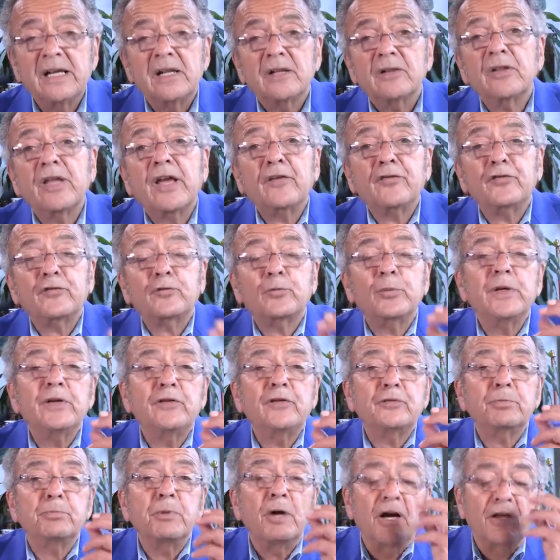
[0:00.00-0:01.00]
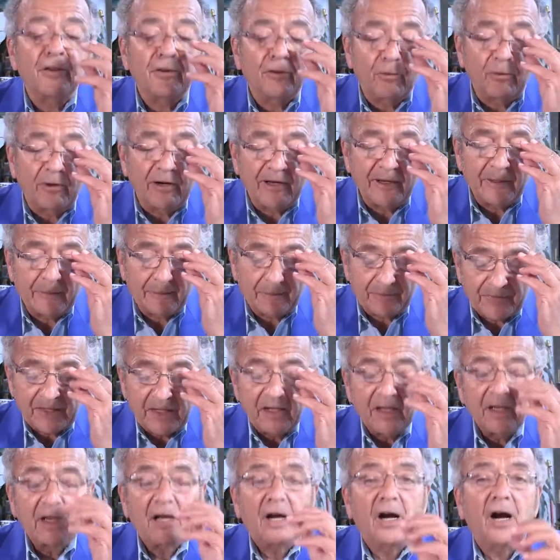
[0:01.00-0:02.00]
Last week's, by the way,
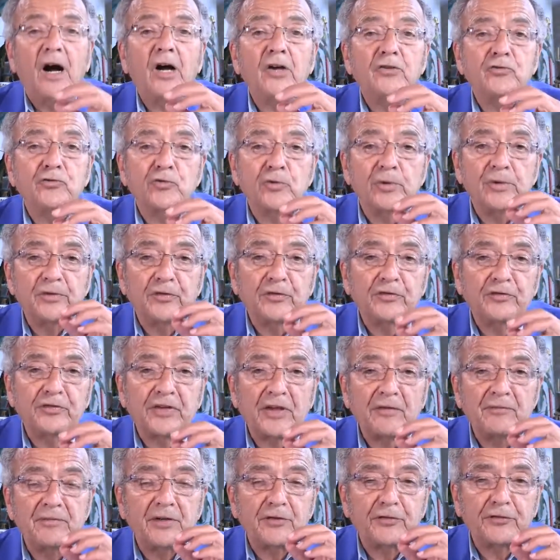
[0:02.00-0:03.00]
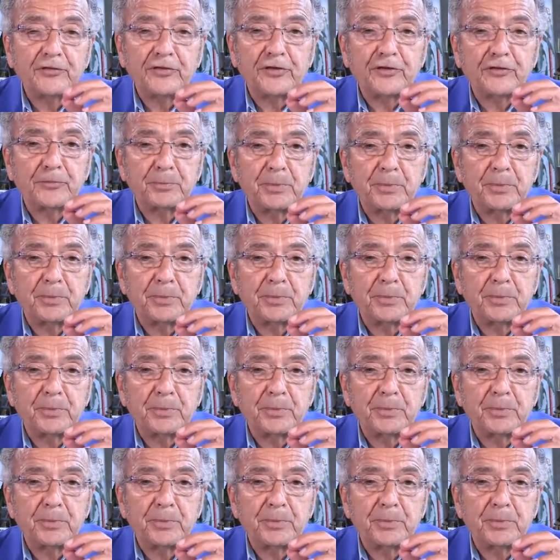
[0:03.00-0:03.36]
176